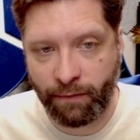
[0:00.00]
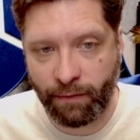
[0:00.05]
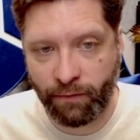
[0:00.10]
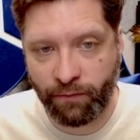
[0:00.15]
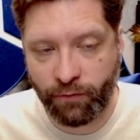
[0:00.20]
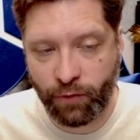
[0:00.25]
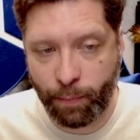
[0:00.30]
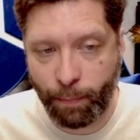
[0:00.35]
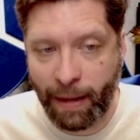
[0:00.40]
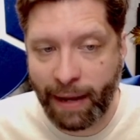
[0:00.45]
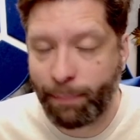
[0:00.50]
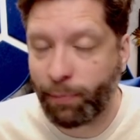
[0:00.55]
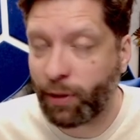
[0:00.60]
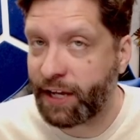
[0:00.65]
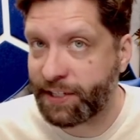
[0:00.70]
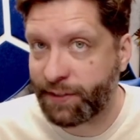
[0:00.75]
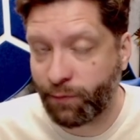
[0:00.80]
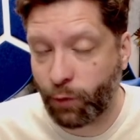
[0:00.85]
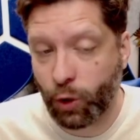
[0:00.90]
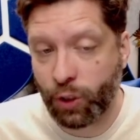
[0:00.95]
from my
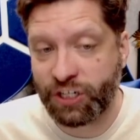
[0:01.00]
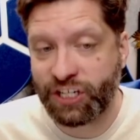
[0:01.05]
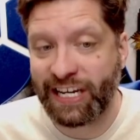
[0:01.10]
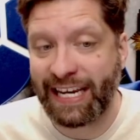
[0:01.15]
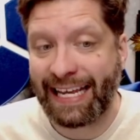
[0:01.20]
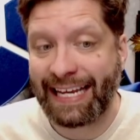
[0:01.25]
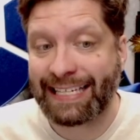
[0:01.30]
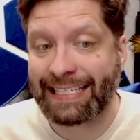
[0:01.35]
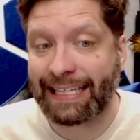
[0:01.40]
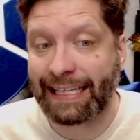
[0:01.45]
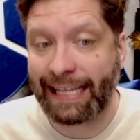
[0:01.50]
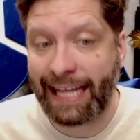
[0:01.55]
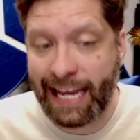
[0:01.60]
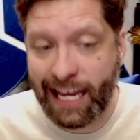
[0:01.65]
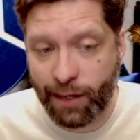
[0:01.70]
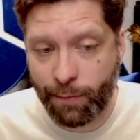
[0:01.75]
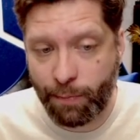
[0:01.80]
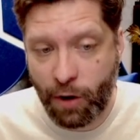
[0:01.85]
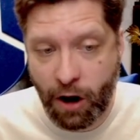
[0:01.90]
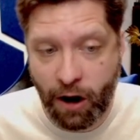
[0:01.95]
place of origin is
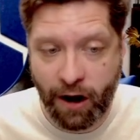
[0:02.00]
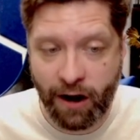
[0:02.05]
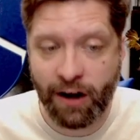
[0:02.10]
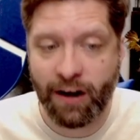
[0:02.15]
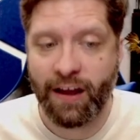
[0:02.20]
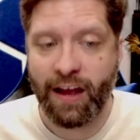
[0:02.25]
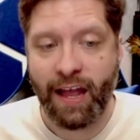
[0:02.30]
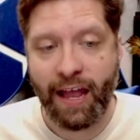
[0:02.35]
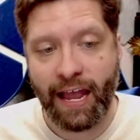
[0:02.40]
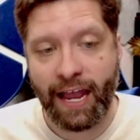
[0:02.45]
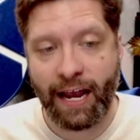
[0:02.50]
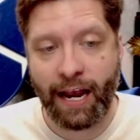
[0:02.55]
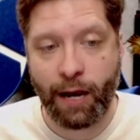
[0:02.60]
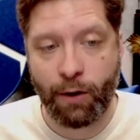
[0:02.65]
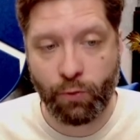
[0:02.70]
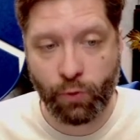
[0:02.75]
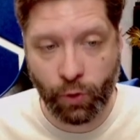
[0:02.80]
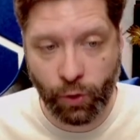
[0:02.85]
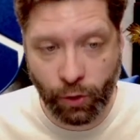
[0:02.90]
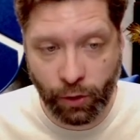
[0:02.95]
Lankhmar, and
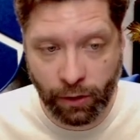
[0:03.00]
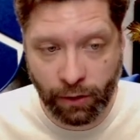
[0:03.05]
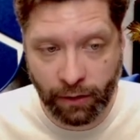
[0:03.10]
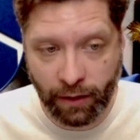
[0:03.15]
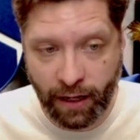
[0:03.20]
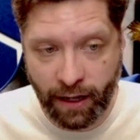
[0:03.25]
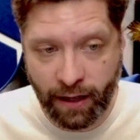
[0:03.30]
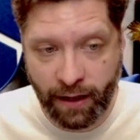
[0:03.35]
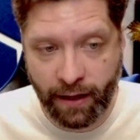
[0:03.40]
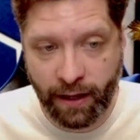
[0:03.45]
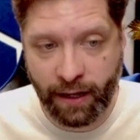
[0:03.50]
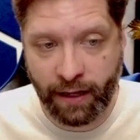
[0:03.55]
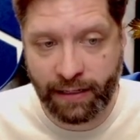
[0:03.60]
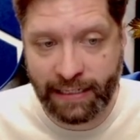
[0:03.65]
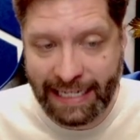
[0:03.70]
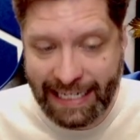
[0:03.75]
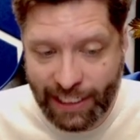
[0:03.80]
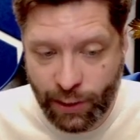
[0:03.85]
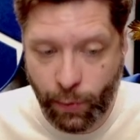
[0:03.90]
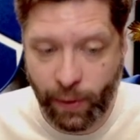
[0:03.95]
I roll
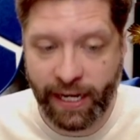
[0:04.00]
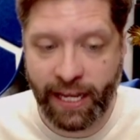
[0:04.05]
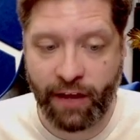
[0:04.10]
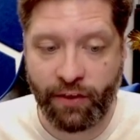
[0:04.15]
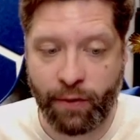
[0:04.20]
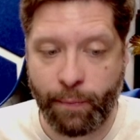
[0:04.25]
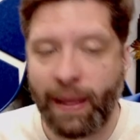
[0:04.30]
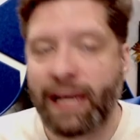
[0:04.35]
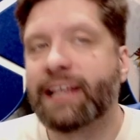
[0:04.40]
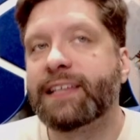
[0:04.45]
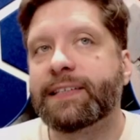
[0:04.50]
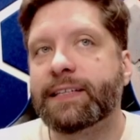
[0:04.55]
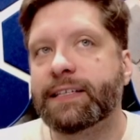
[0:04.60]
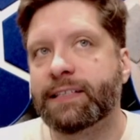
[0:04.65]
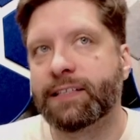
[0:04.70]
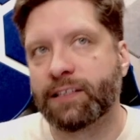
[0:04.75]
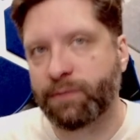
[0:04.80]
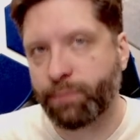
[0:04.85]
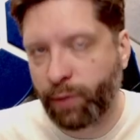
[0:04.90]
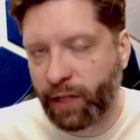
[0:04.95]
d20 on the
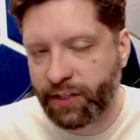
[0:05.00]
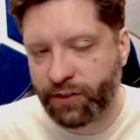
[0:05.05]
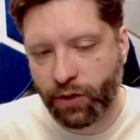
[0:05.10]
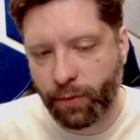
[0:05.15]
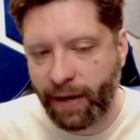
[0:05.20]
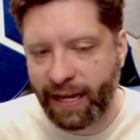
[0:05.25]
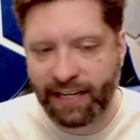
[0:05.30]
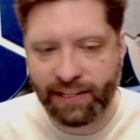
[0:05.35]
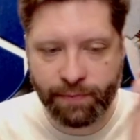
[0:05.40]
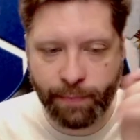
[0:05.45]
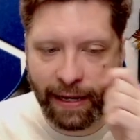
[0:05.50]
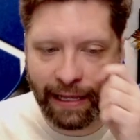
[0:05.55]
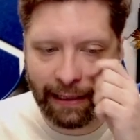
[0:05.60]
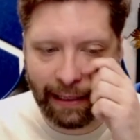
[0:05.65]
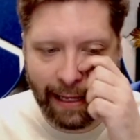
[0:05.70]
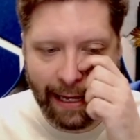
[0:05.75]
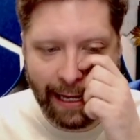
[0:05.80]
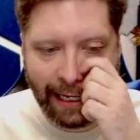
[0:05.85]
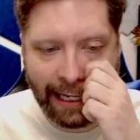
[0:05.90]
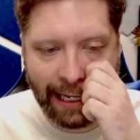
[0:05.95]
benisons, plus or minus my
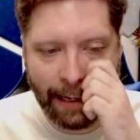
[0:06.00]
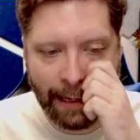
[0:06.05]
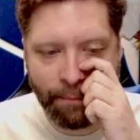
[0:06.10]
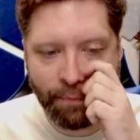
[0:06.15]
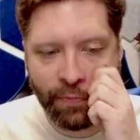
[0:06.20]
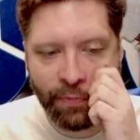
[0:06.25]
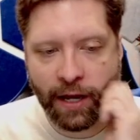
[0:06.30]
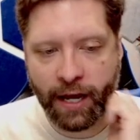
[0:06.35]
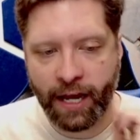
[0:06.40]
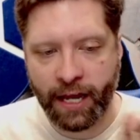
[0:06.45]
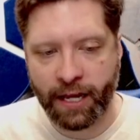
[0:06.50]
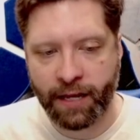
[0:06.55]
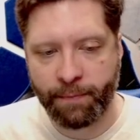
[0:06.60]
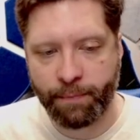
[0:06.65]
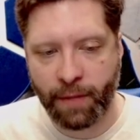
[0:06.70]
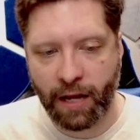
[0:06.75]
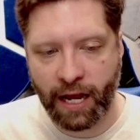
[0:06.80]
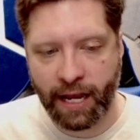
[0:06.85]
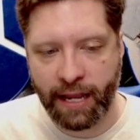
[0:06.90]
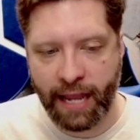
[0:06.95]
luck,
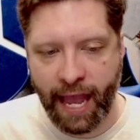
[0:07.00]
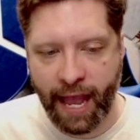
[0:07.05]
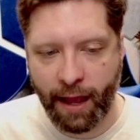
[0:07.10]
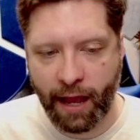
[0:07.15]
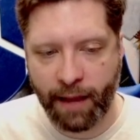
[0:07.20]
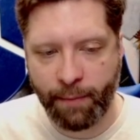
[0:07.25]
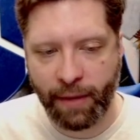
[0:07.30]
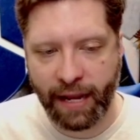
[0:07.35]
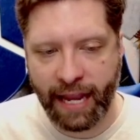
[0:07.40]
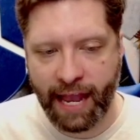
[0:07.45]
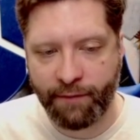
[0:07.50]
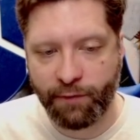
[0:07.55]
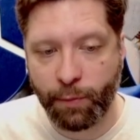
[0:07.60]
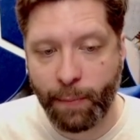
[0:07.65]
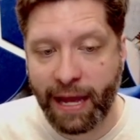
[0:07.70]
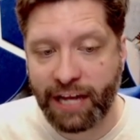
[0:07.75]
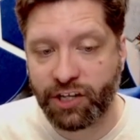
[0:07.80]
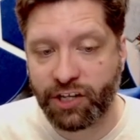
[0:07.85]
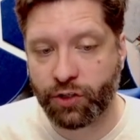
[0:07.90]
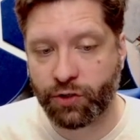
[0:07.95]
I might have a
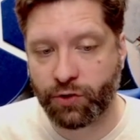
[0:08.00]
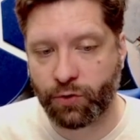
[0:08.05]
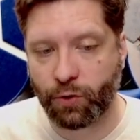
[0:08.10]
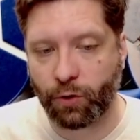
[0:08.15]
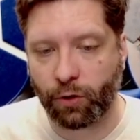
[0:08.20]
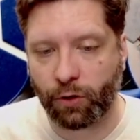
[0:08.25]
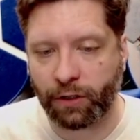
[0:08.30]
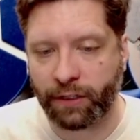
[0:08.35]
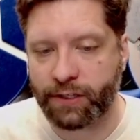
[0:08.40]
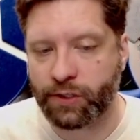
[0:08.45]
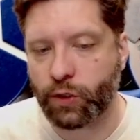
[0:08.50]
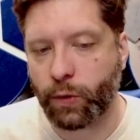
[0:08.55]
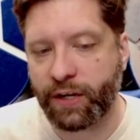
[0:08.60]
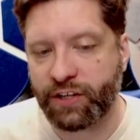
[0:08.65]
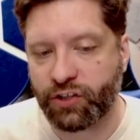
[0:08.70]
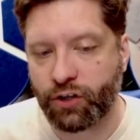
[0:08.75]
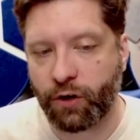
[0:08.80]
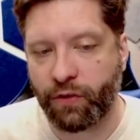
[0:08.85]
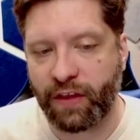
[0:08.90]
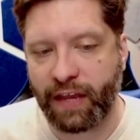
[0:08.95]
magic scroll, and so
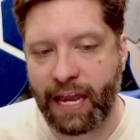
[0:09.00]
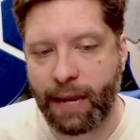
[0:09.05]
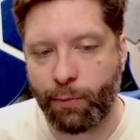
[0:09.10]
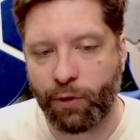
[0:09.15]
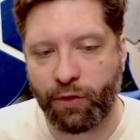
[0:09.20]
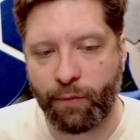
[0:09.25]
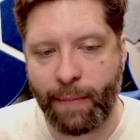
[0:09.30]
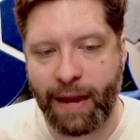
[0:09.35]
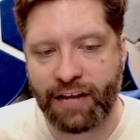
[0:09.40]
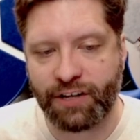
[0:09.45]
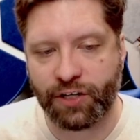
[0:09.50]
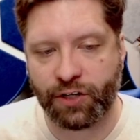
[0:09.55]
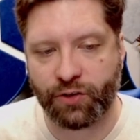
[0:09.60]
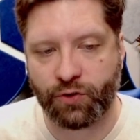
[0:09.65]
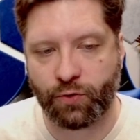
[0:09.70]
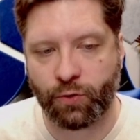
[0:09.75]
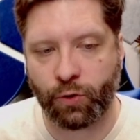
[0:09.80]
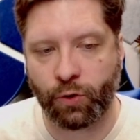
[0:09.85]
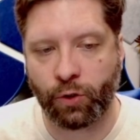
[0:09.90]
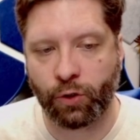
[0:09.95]
I start the game with a magic
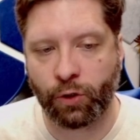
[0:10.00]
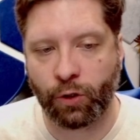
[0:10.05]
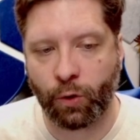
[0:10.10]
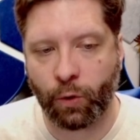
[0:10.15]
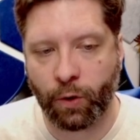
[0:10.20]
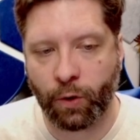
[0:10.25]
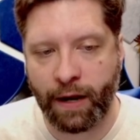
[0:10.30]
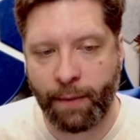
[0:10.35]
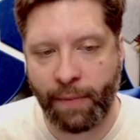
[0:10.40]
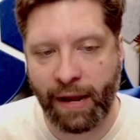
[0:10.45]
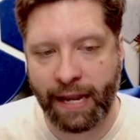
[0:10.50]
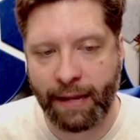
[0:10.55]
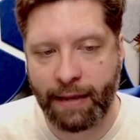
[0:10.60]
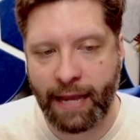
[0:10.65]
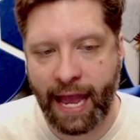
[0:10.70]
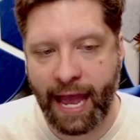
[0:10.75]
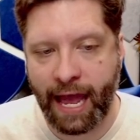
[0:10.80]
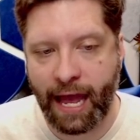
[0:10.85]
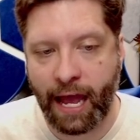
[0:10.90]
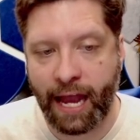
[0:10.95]
scroll, or
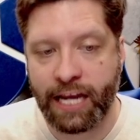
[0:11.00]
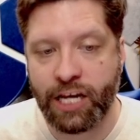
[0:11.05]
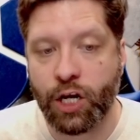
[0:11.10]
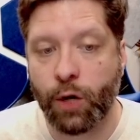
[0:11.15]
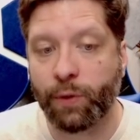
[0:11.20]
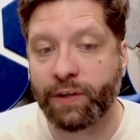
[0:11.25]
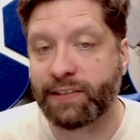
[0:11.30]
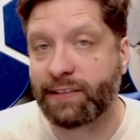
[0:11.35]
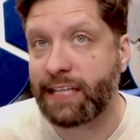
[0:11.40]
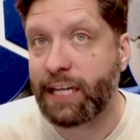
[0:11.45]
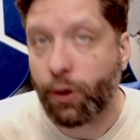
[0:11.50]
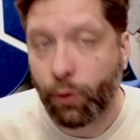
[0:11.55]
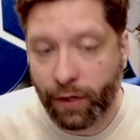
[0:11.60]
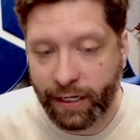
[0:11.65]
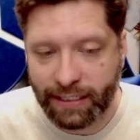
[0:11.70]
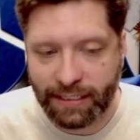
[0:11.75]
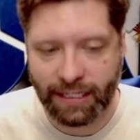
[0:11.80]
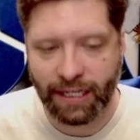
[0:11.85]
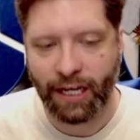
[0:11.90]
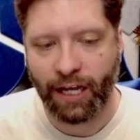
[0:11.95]
I know a
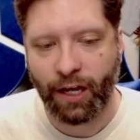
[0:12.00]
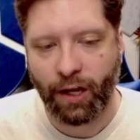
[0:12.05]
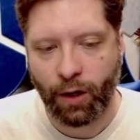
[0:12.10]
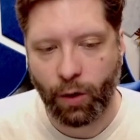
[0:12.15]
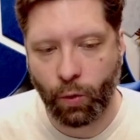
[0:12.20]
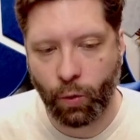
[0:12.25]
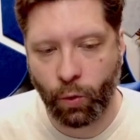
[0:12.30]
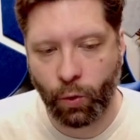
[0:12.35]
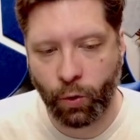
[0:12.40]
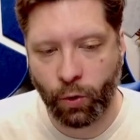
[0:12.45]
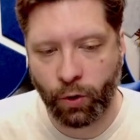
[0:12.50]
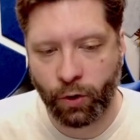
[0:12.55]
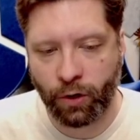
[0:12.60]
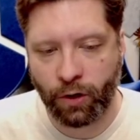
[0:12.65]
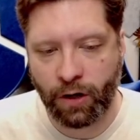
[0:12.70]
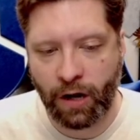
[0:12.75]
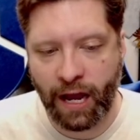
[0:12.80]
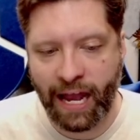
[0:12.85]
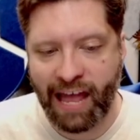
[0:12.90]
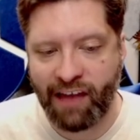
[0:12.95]
secret,
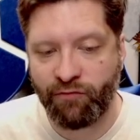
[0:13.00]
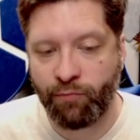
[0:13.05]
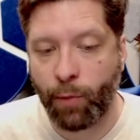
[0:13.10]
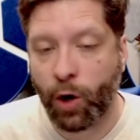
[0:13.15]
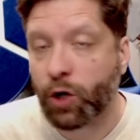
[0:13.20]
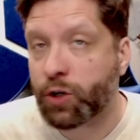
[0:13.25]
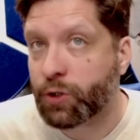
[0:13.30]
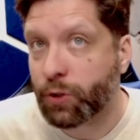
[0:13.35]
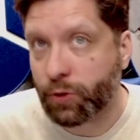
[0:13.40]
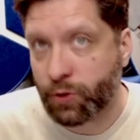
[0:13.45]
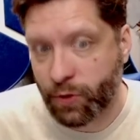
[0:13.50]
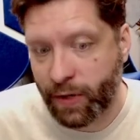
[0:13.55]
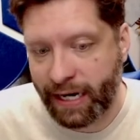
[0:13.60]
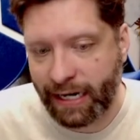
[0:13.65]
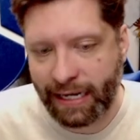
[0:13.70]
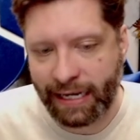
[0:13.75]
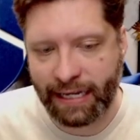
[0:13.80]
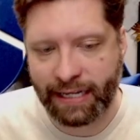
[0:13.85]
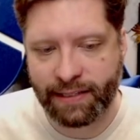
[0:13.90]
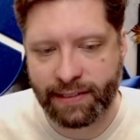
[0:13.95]
or I have martial
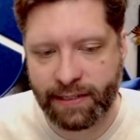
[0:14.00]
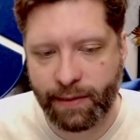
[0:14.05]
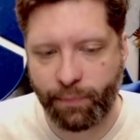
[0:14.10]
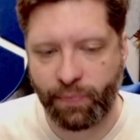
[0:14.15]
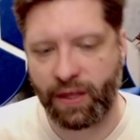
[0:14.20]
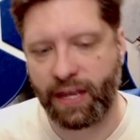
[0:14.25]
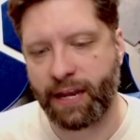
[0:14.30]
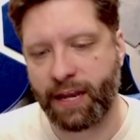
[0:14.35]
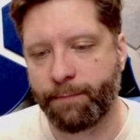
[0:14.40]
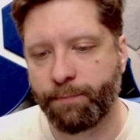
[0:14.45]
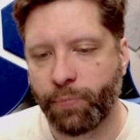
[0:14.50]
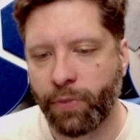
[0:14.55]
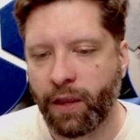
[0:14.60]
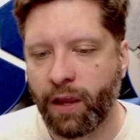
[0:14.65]
training in something.